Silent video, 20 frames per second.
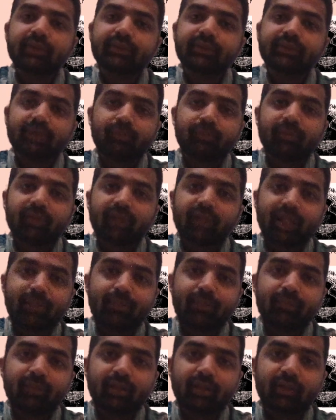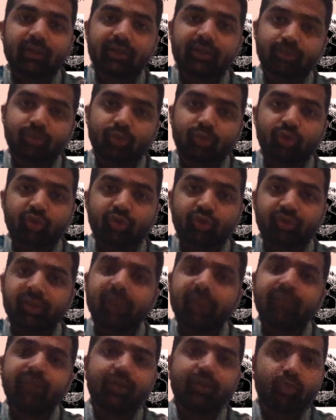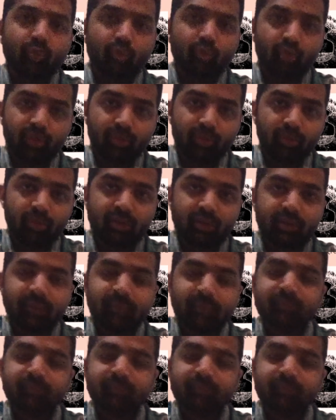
Some claim that this book was very old book.